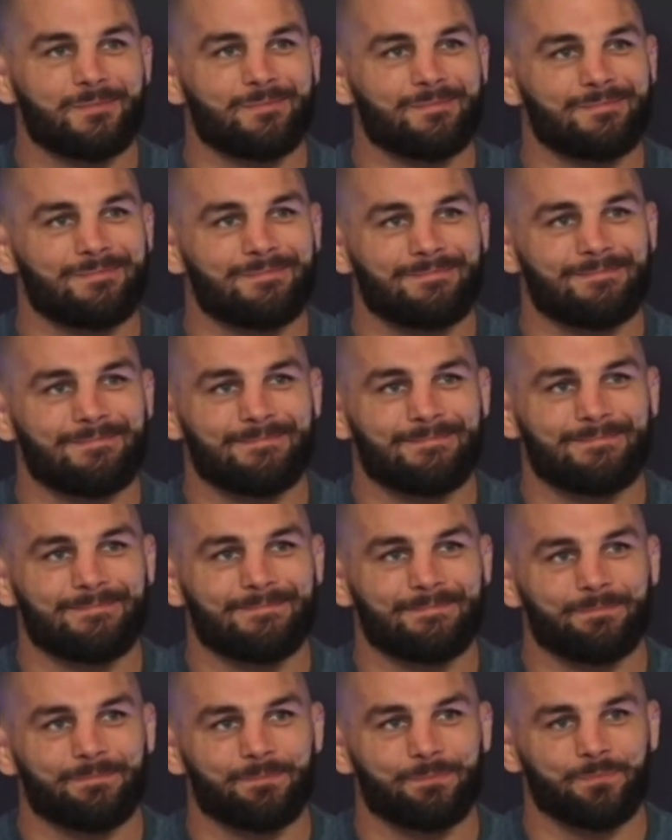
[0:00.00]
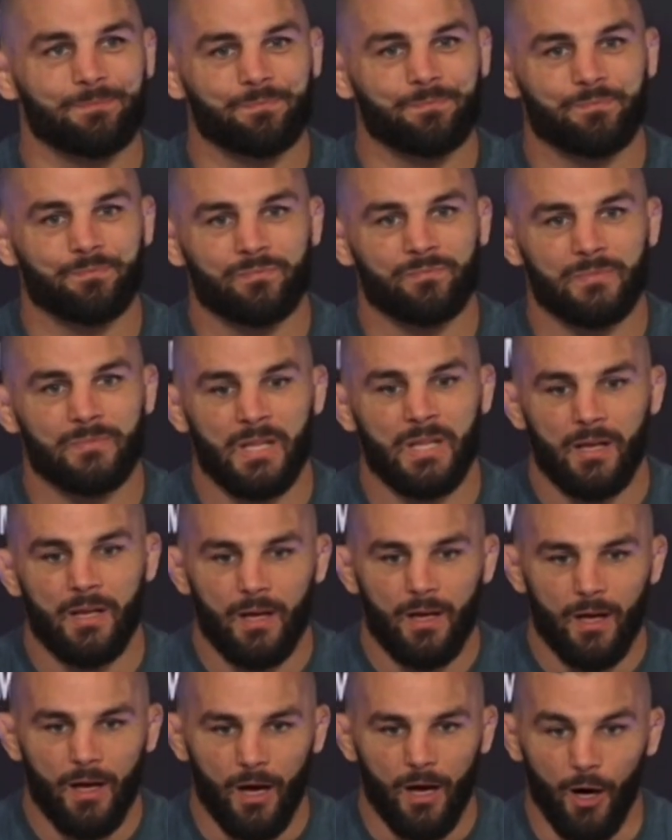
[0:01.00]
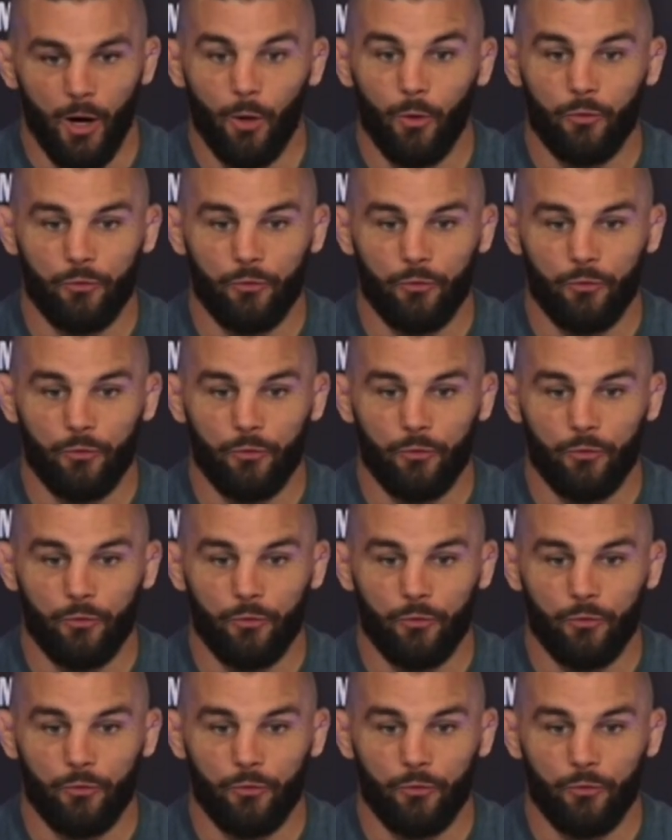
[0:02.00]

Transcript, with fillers: How long of a drive is it? Oh,